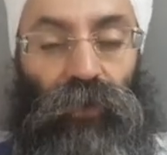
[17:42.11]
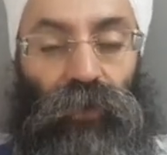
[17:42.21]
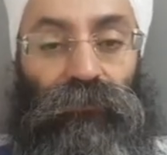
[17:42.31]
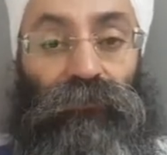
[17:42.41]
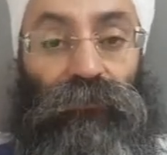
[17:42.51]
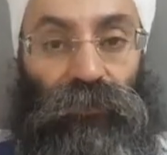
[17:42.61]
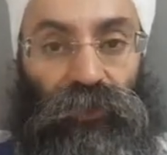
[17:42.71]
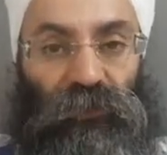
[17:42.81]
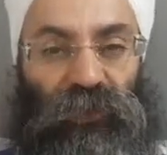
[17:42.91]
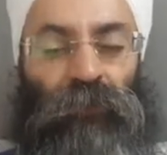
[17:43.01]
Our words
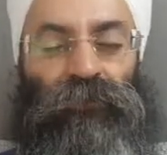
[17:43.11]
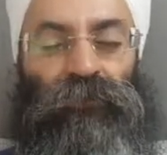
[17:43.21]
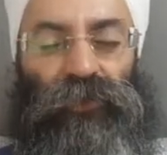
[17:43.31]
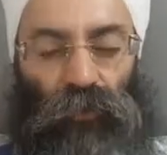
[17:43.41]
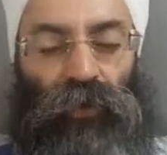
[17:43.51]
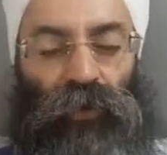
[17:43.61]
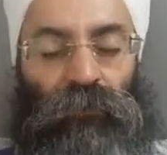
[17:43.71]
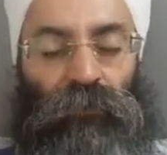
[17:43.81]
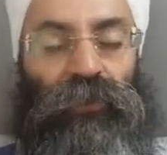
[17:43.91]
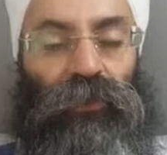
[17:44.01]
become so
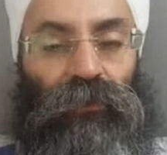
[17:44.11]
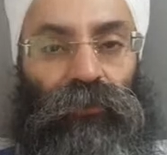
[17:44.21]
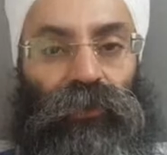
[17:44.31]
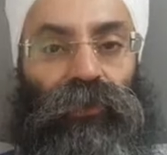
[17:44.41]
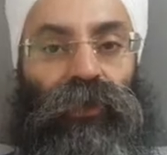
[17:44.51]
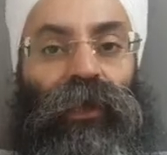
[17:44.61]
nimarta wale.